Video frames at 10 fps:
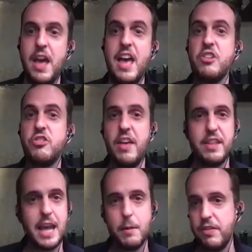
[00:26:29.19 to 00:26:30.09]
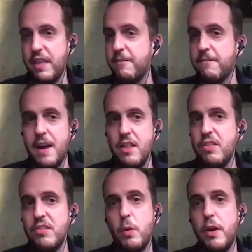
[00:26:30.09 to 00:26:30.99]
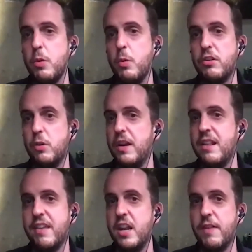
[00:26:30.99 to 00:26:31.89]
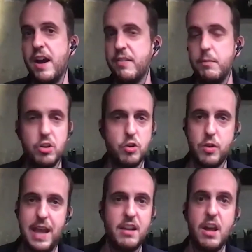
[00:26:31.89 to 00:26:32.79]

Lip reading: share the game with their friends, whether you want to incentivize them to create